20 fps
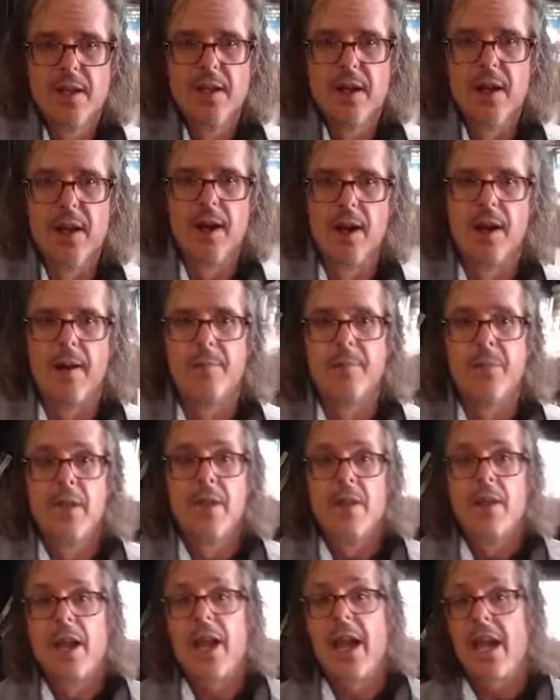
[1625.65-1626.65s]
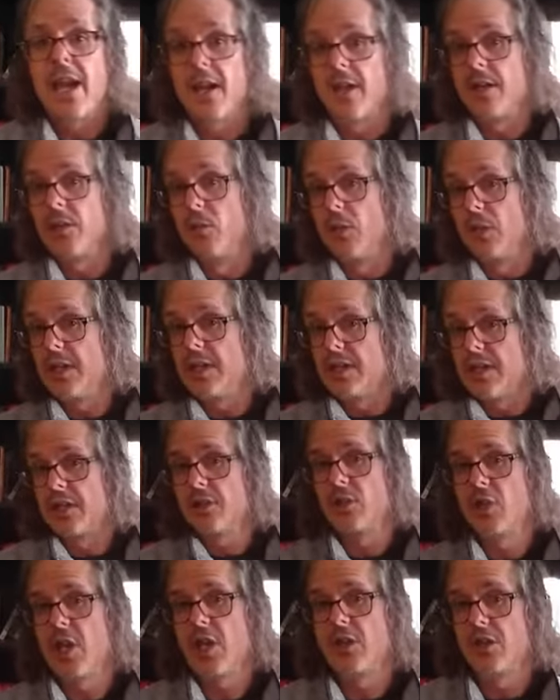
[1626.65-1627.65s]
Um, and it really
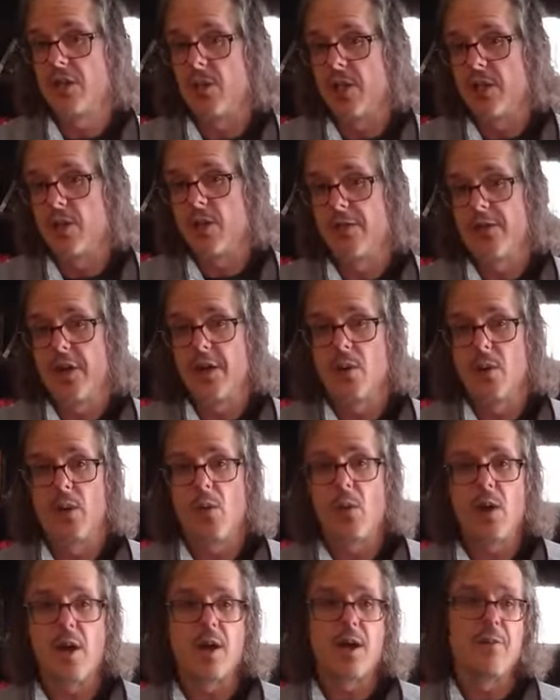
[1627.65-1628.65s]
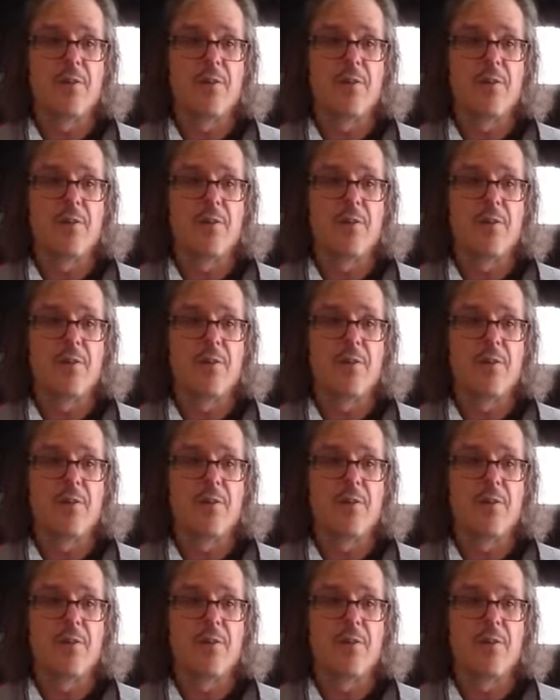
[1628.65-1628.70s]
does change the way you evaluate wine.